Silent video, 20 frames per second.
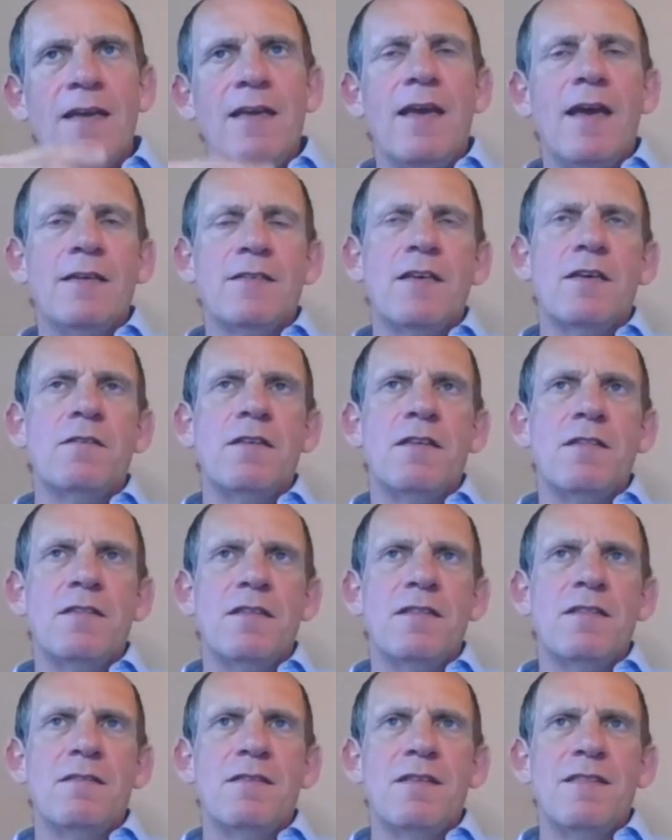Yeah, so
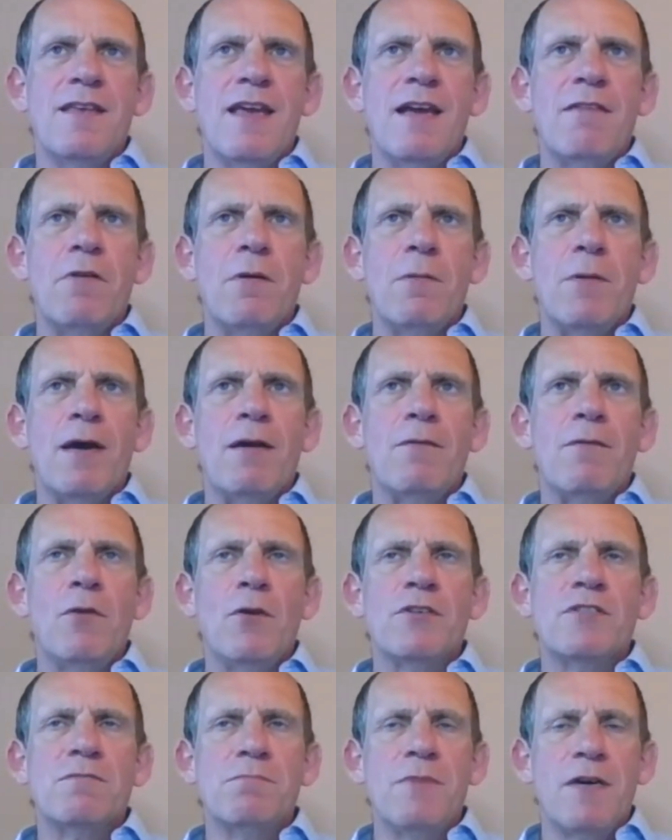the area where I've
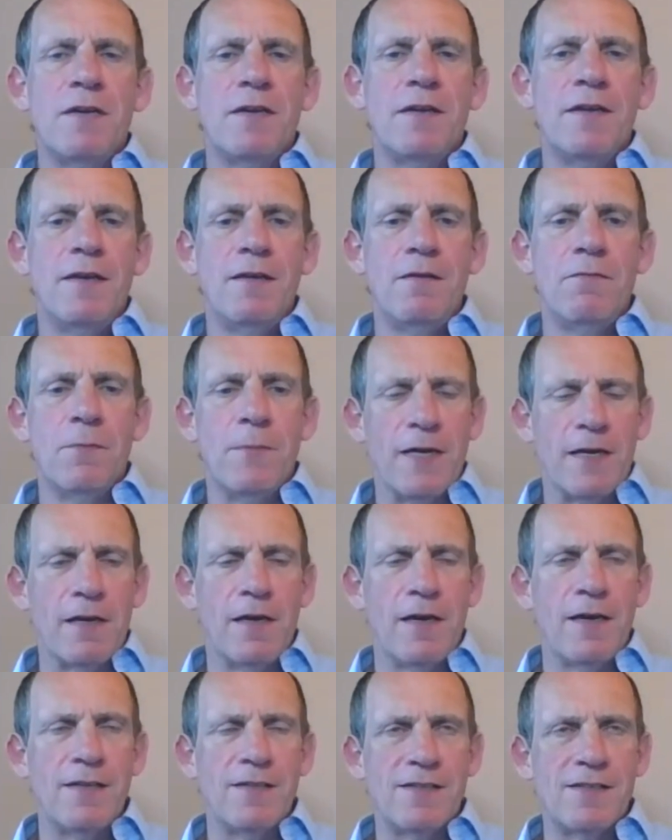lost money for my
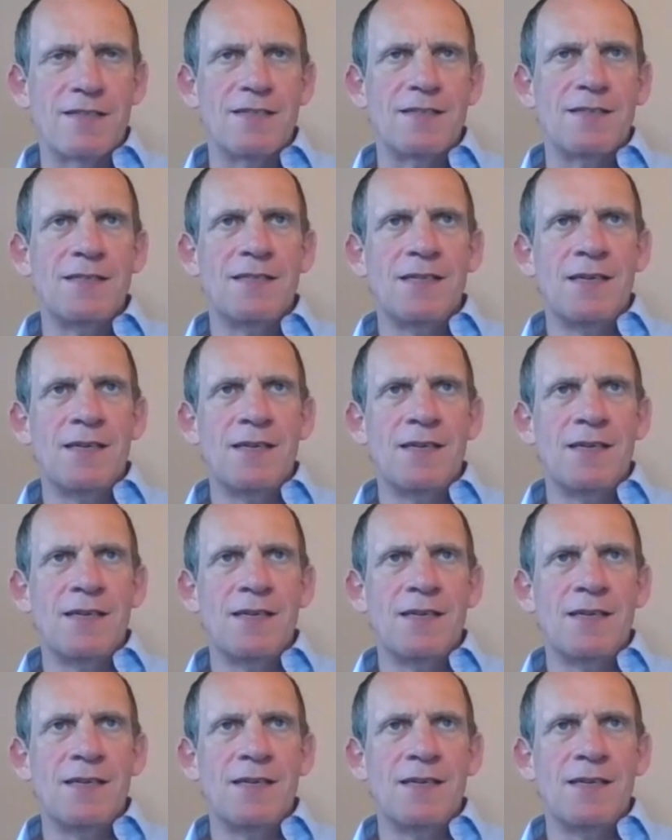clients